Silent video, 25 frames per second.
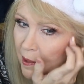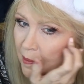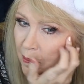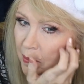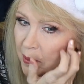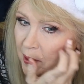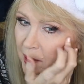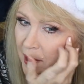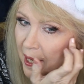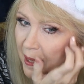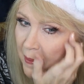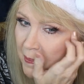
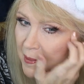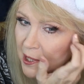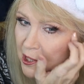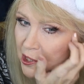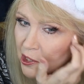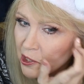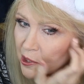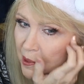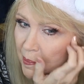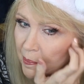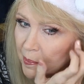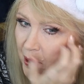
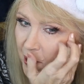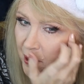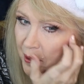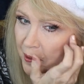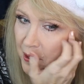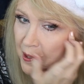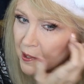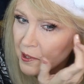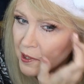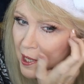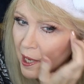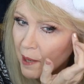blemish to put
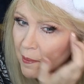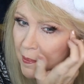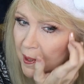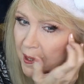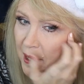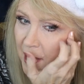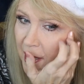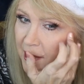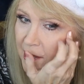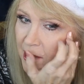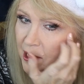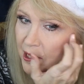this on,
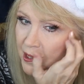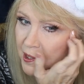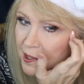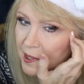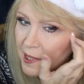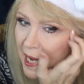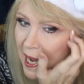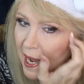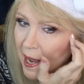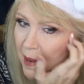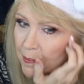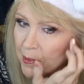but I just
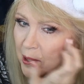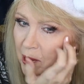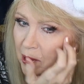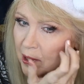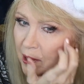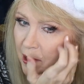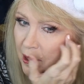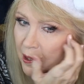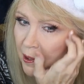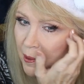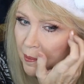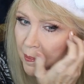tap a
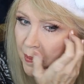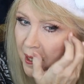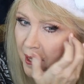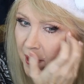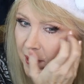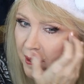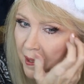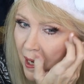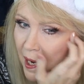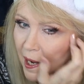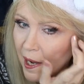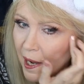little
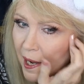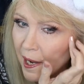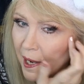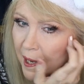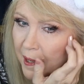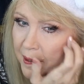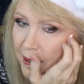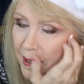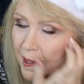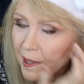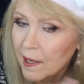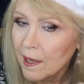bit
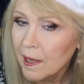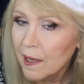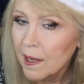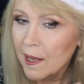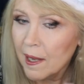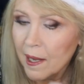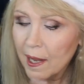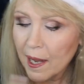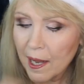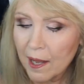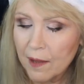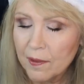on,
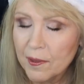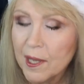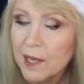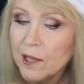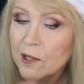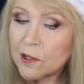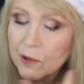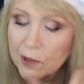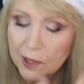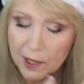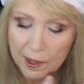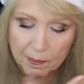and then
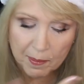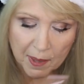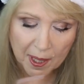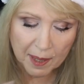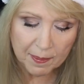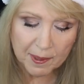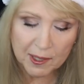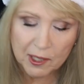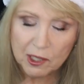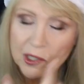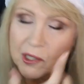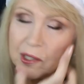you can
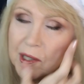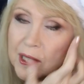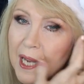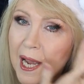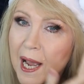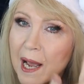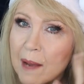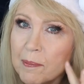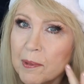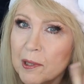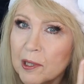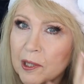maybe just
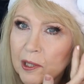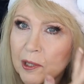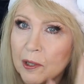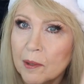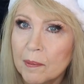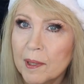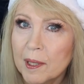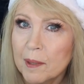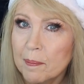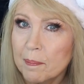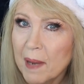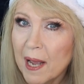tap a little
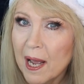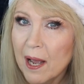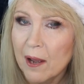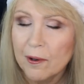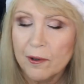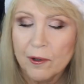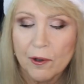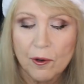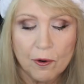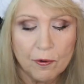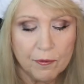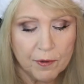bit of
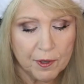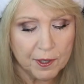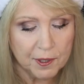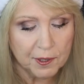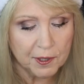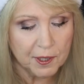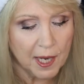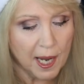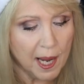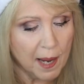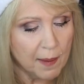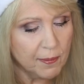powder over the
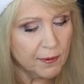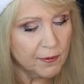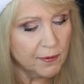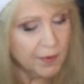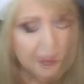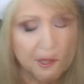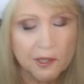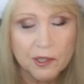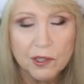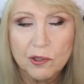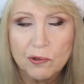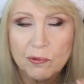top of it.
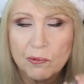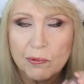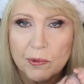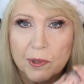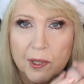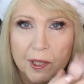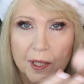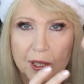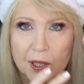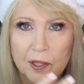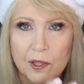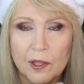This is
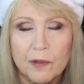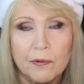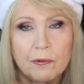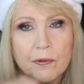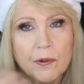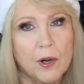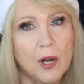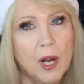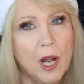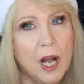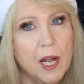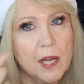really good
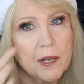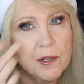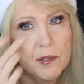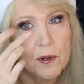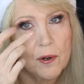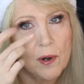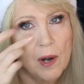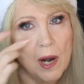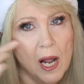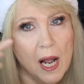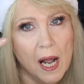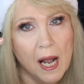for
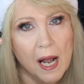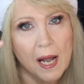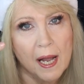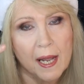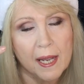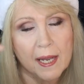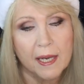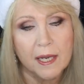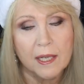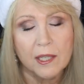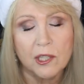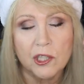under
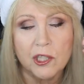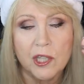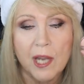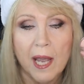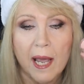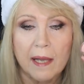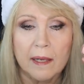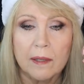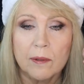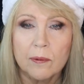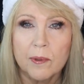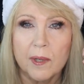eye
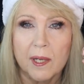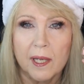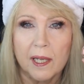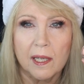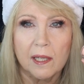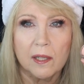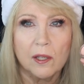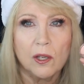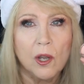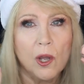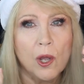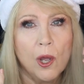
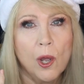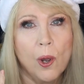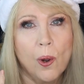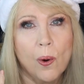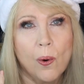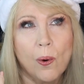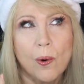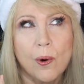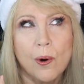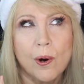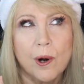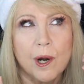shadowing
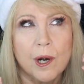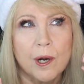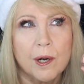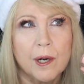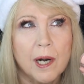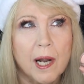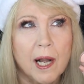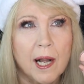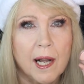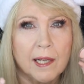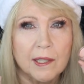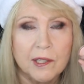
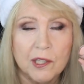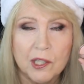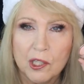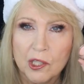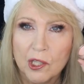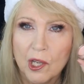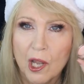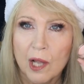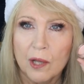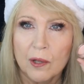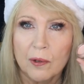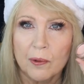or
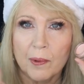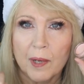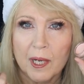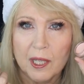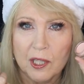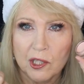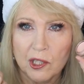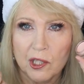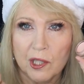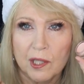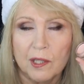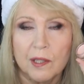
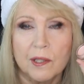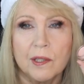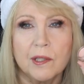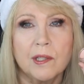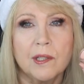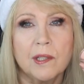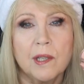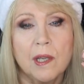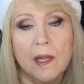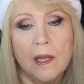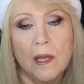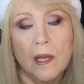discolorations.